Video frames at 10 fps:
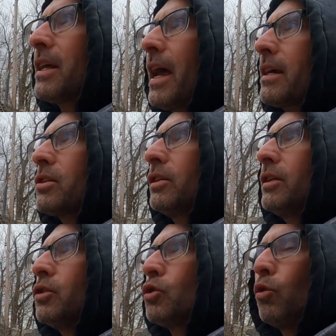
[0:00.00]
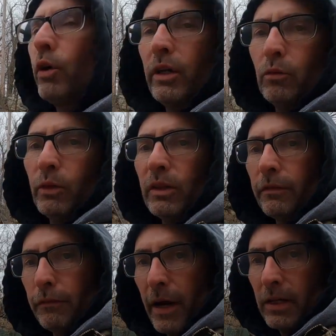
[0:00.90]
actually joined with the
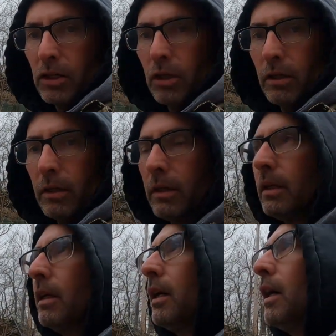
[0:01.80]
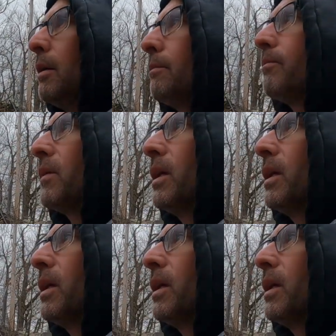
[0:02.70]
French. And